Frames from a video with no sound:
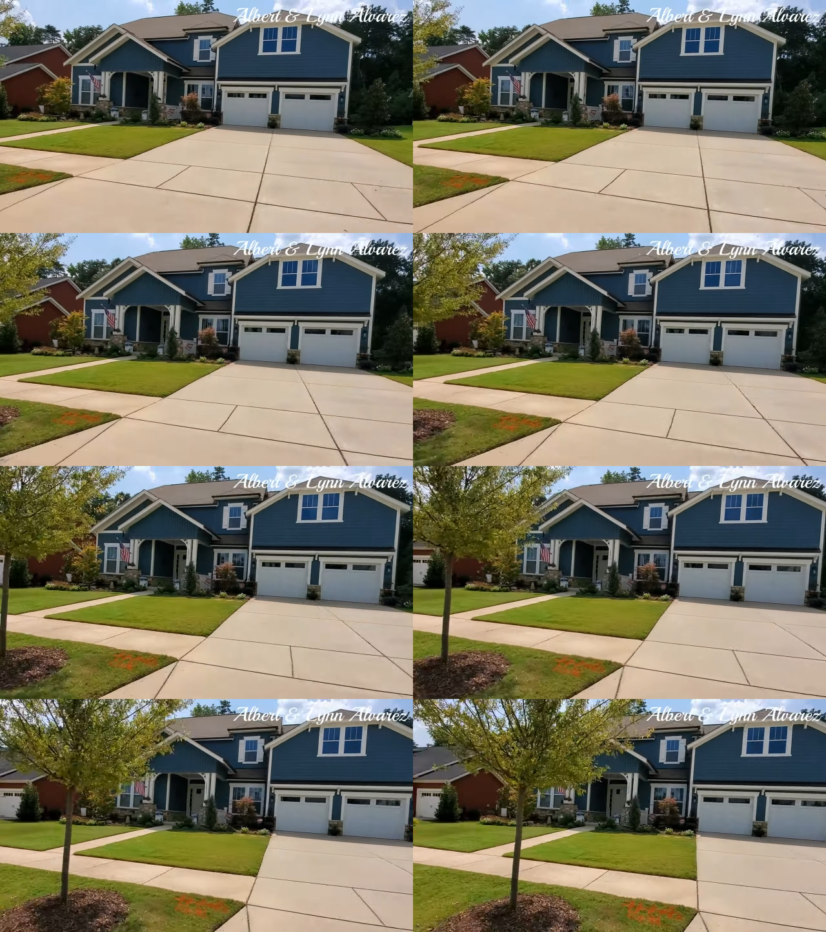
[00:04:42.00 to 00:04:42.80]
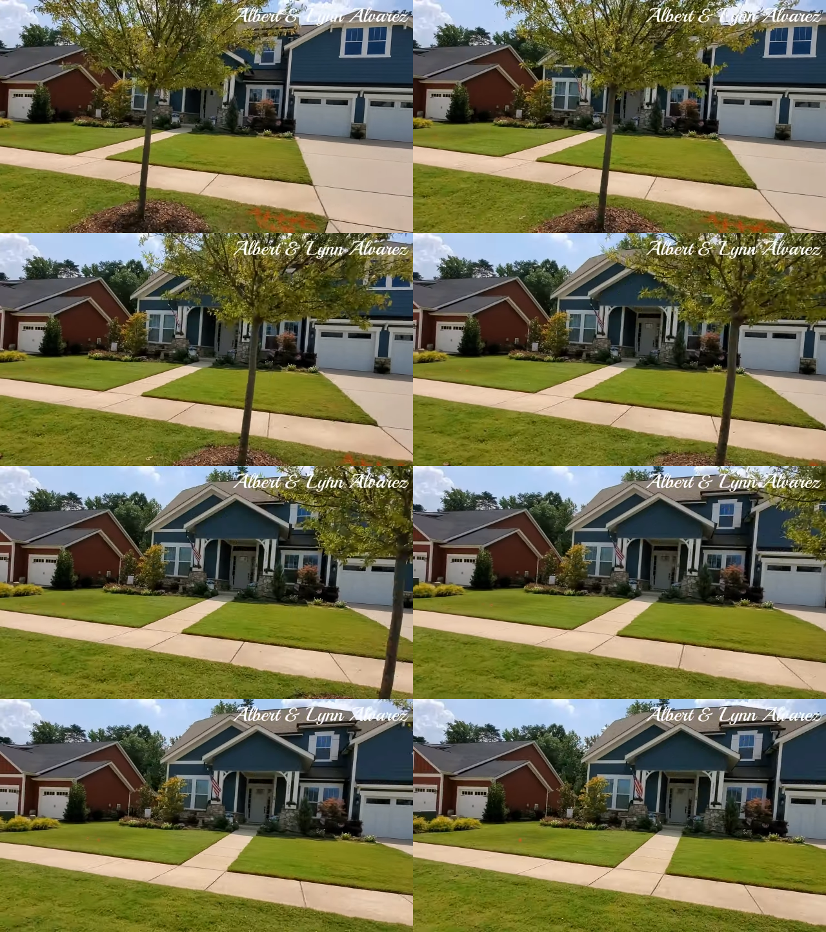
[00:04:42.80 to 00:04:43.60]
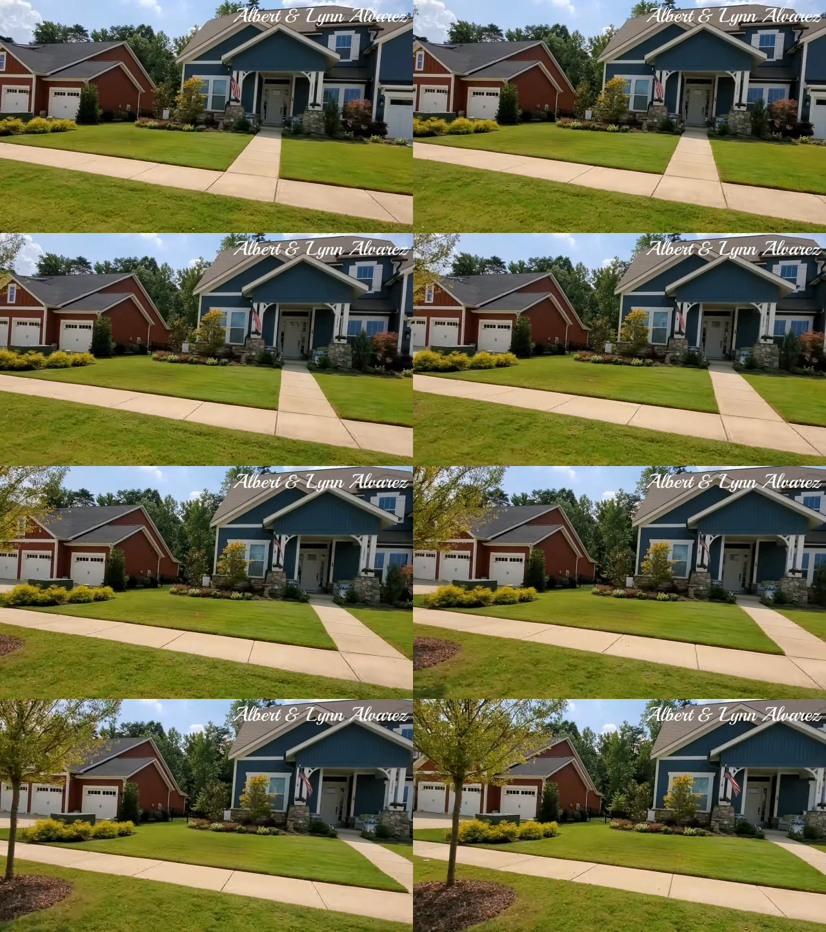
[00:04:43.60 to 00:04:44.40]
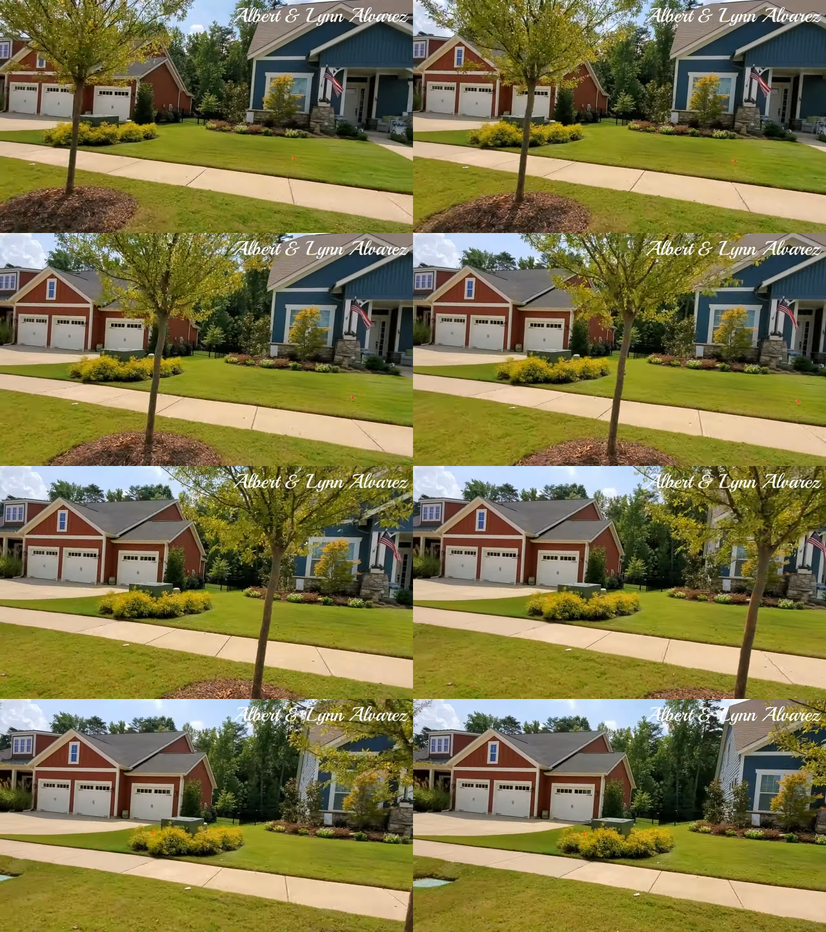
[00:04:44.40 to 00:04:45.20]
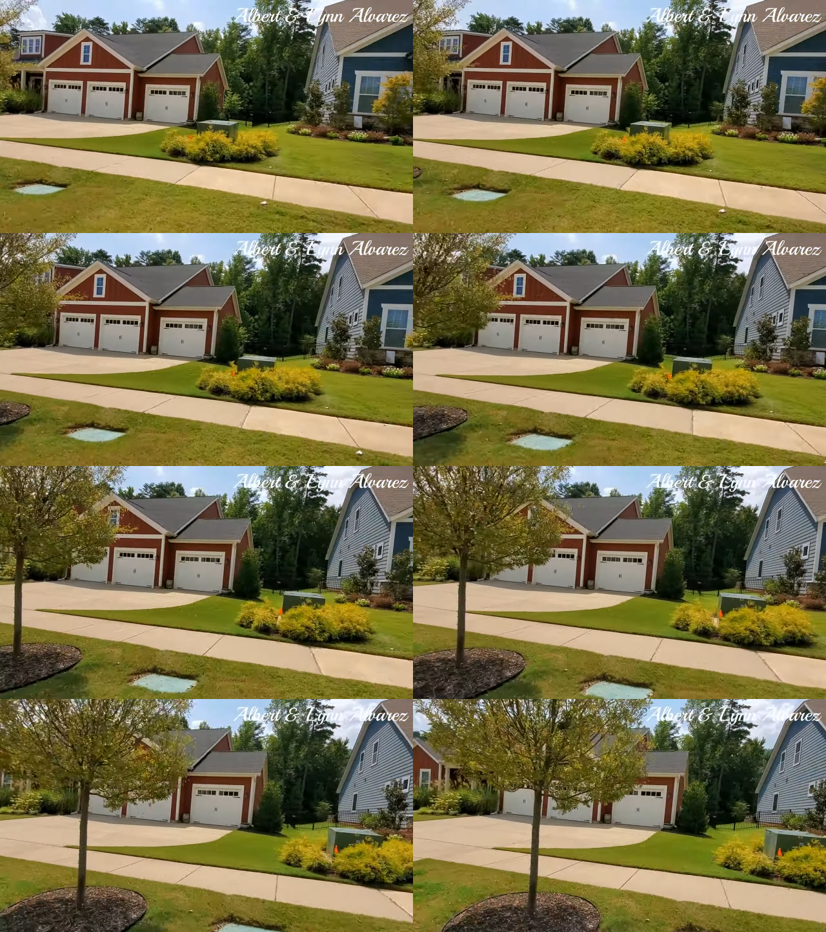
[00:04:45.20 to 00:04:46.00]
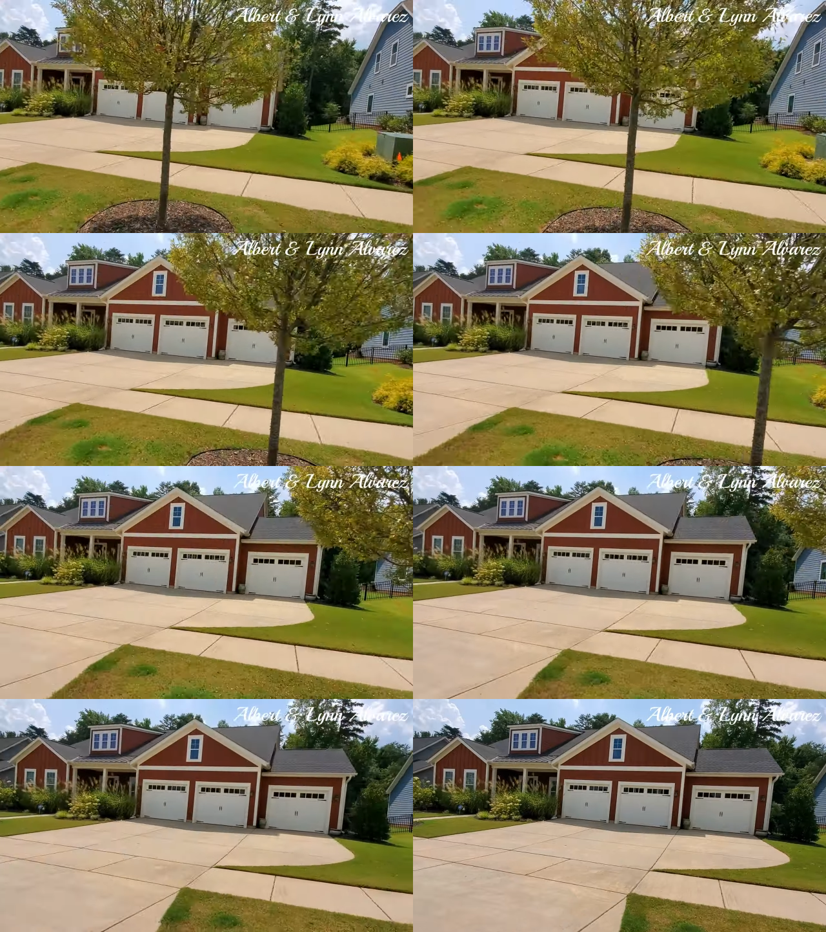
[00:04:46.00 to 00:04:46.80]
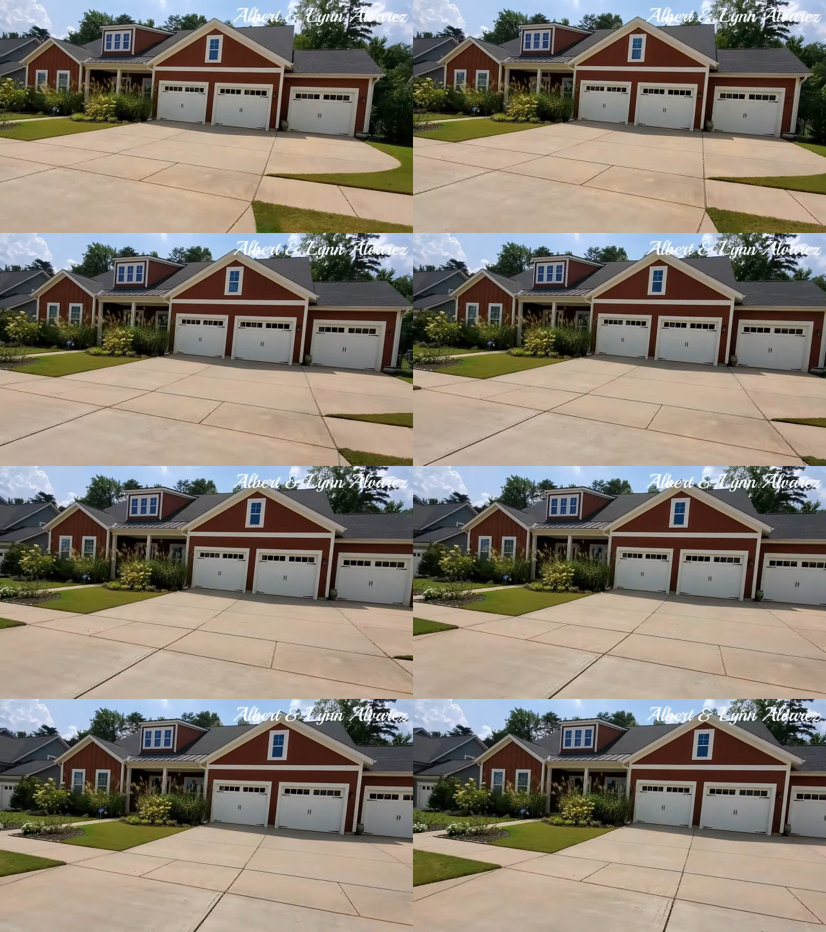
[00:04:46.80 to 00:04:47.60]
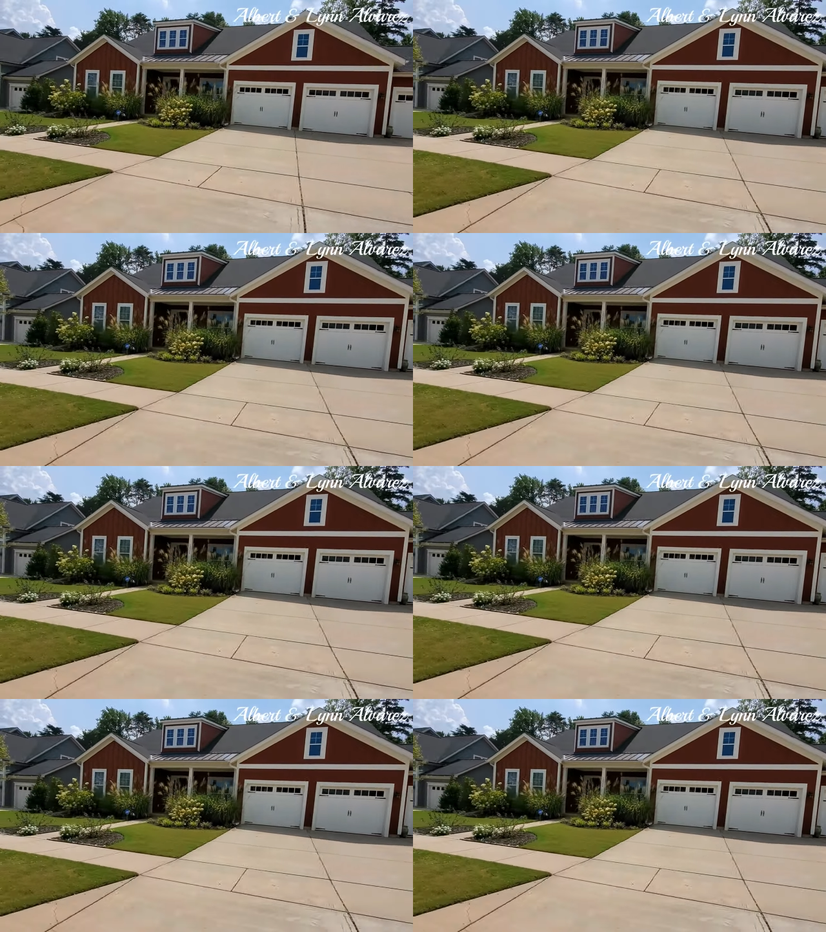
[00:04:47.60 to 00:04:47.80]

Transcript: [unreadable: no face in view]